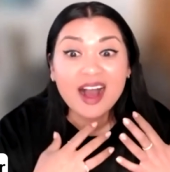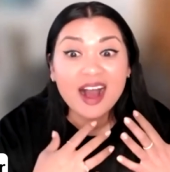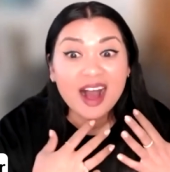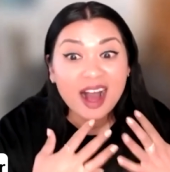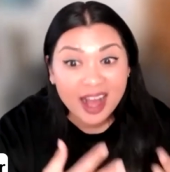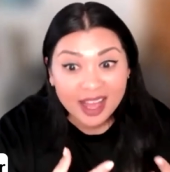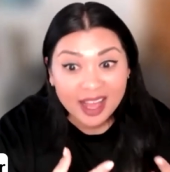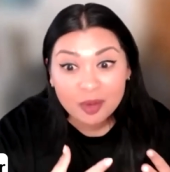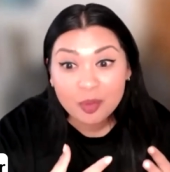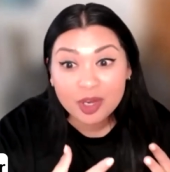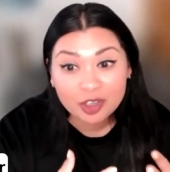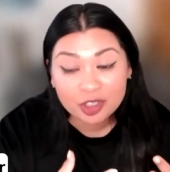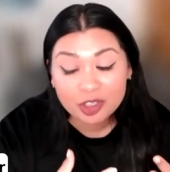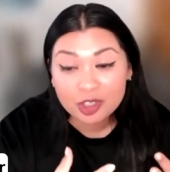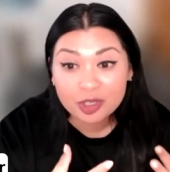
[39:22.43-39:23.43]
hi, what
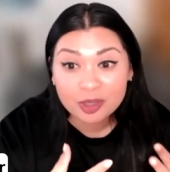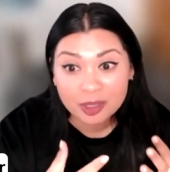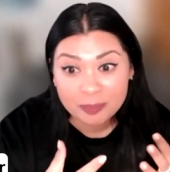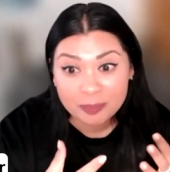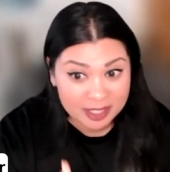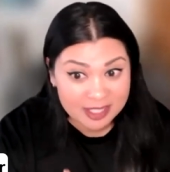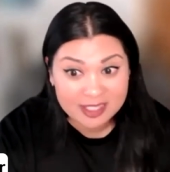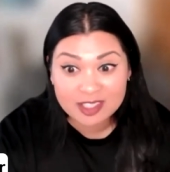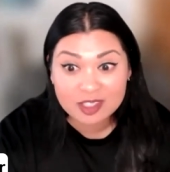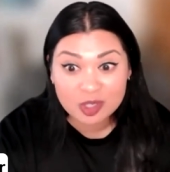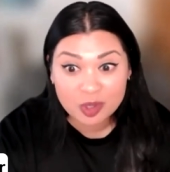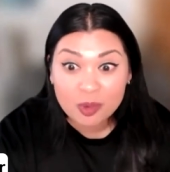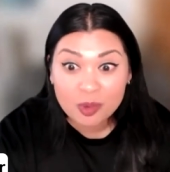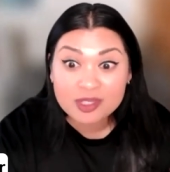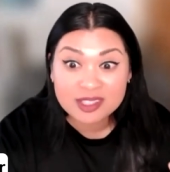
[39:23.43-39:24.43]
are your business
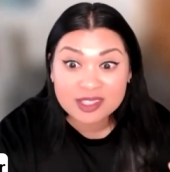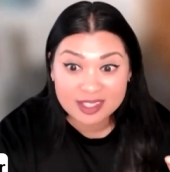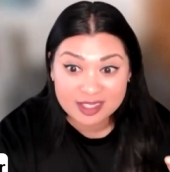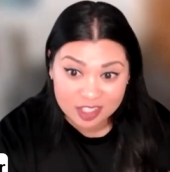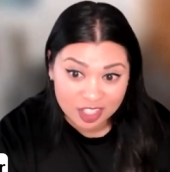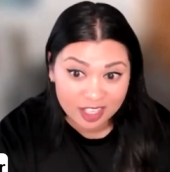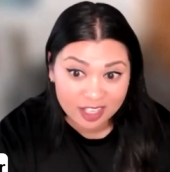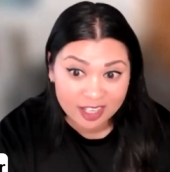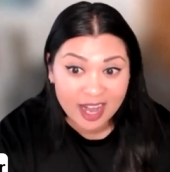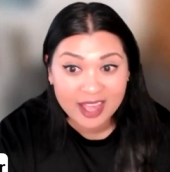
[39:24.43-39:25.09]
goals this year?